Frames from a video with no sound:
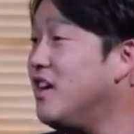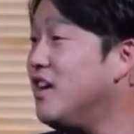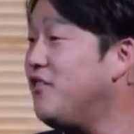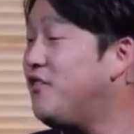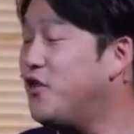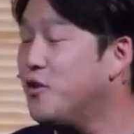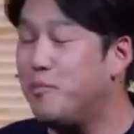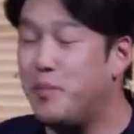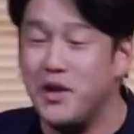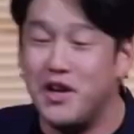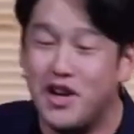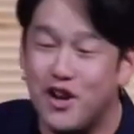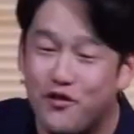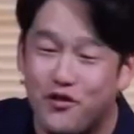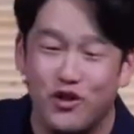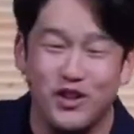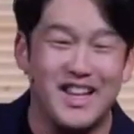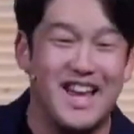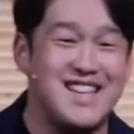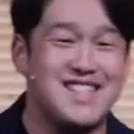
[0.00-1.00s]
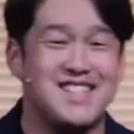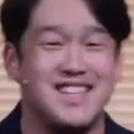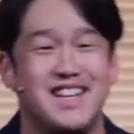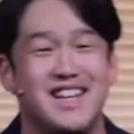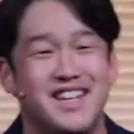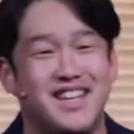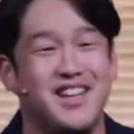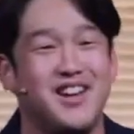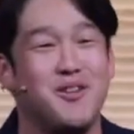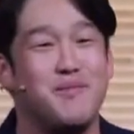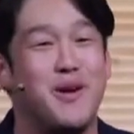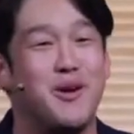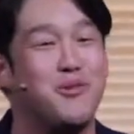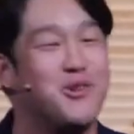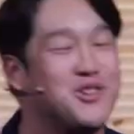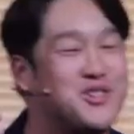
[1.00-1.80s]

If you've been here for less than a year, man, we're